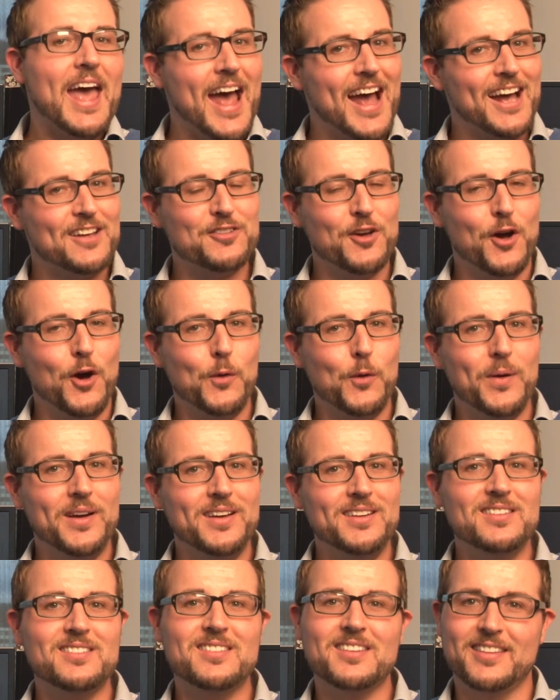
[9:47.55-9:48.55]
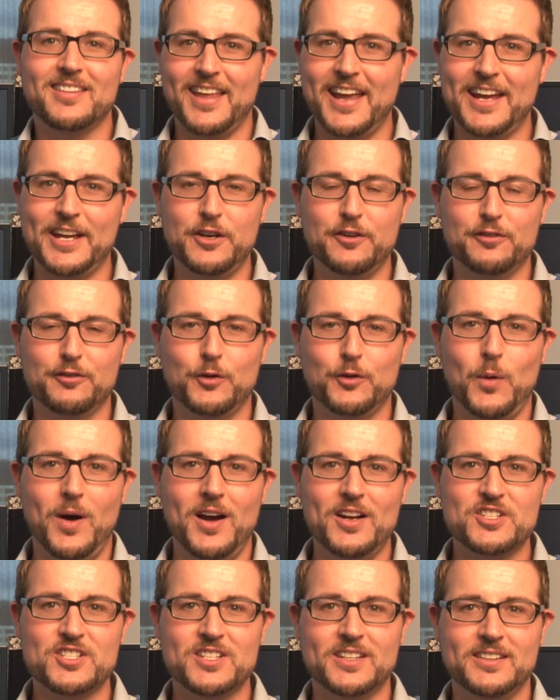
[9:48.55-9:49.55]
As always, thank you for
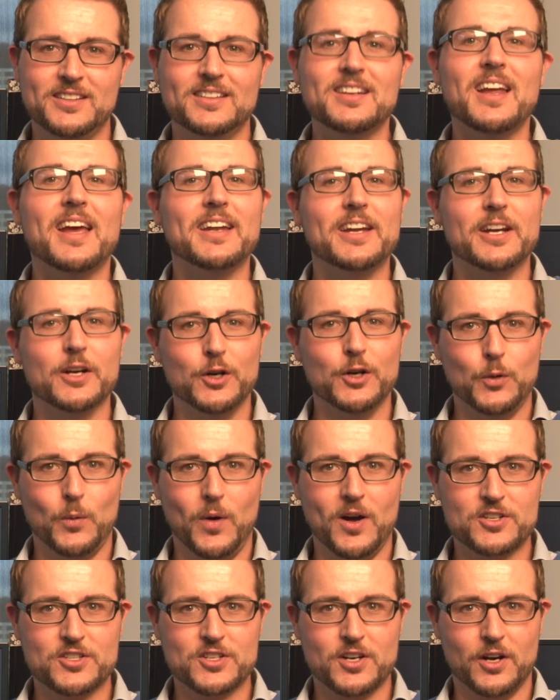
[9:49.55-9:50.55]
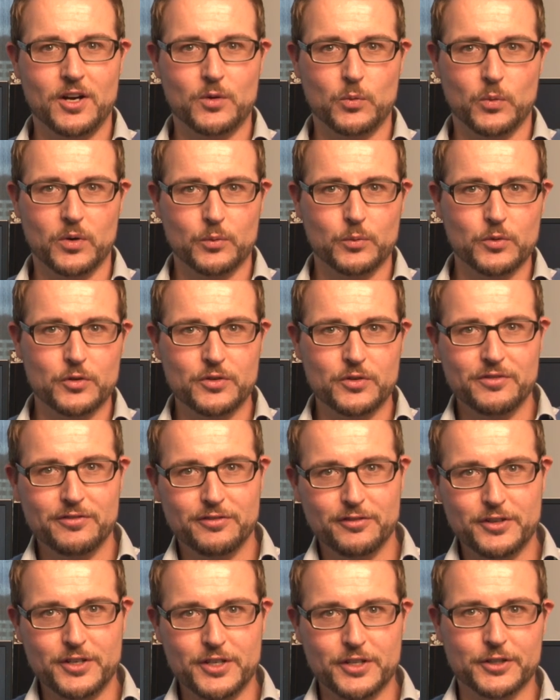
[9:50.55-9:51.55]
watching, and here at WatchGuard, we're rooting
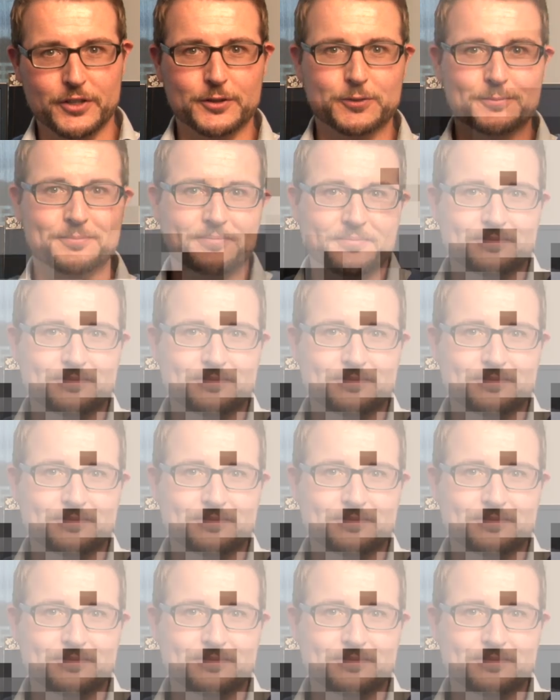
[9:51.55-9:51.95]
for you.